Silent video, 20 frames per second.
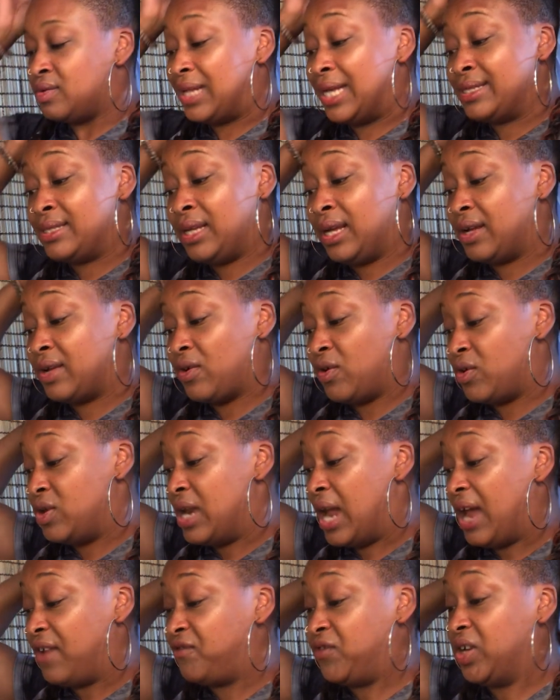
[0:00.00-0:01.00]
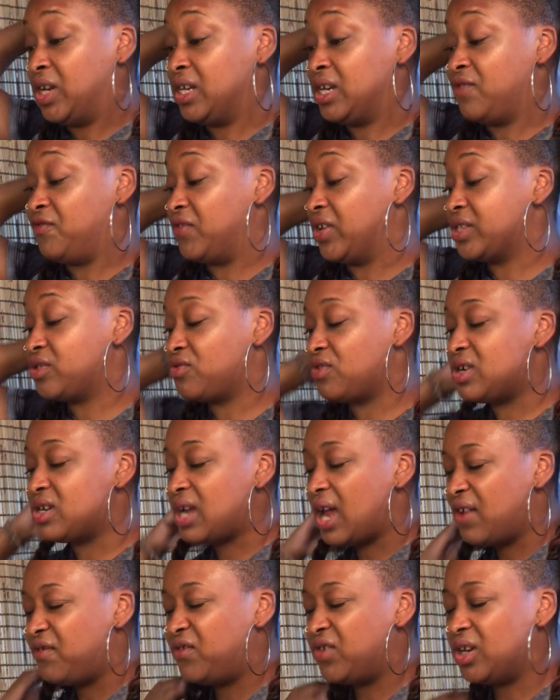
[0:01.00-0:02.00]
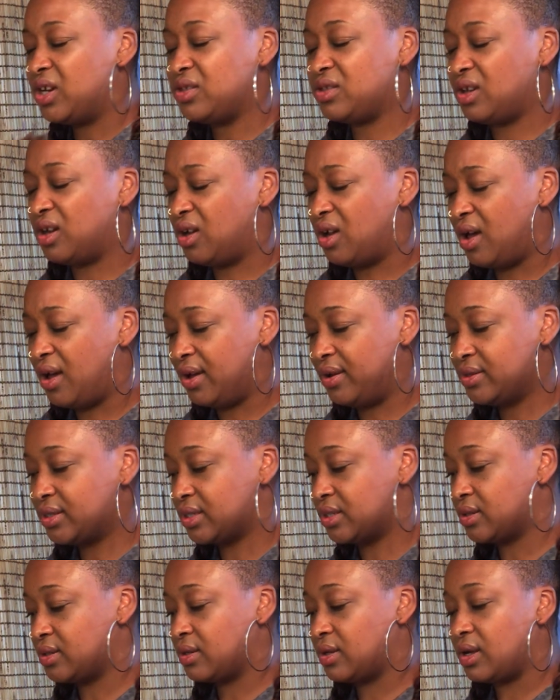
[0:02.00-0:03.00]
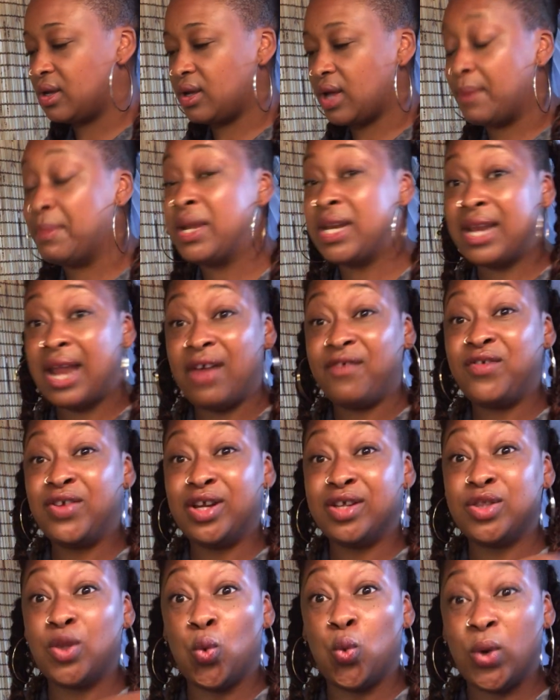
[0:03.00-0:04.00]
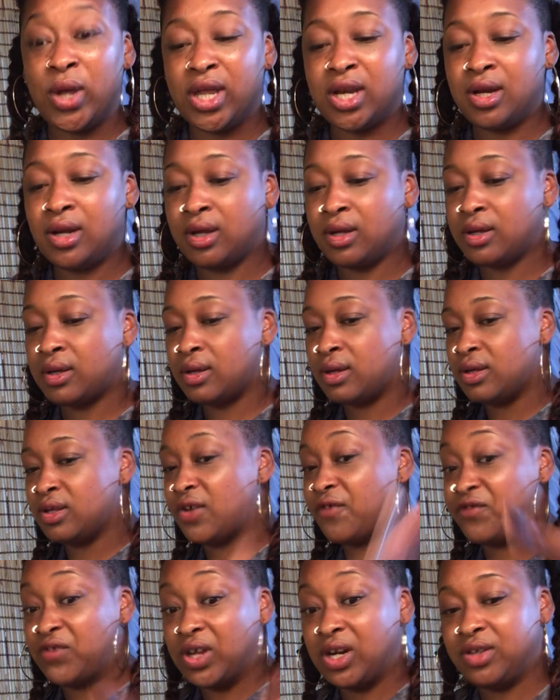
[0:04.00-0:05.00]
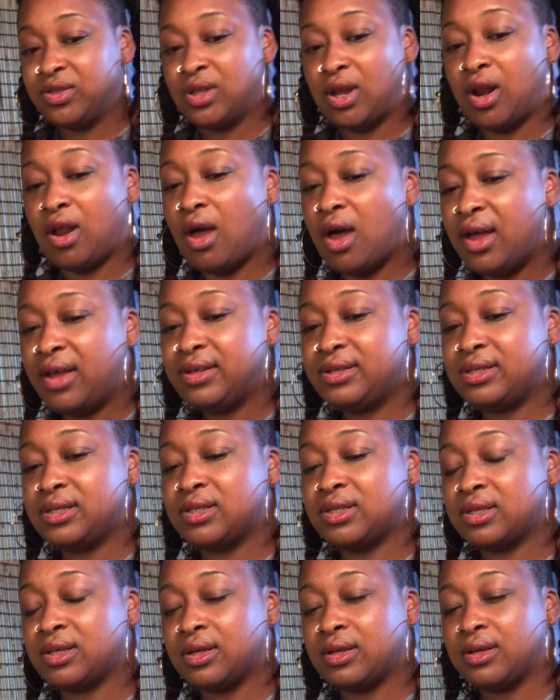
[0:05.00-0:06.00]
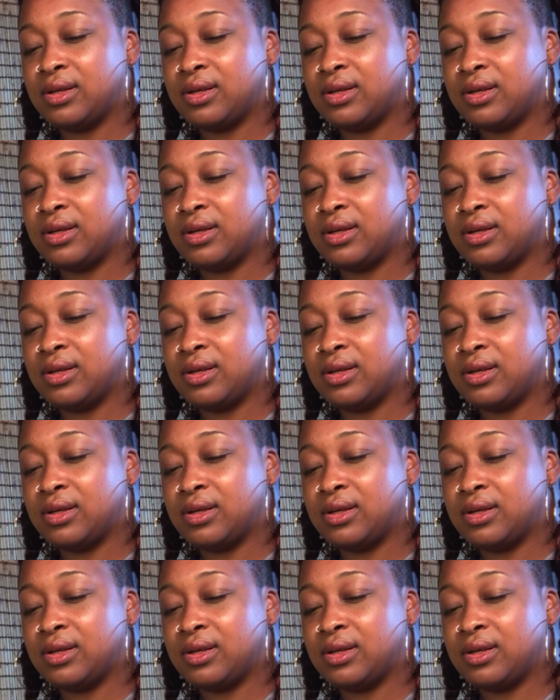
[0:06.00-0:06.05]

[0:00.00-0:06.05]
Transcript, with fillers: That's like uh, not feeling the victory, not feeling the loss. I mean, not feeling the win. You're feeling the loss.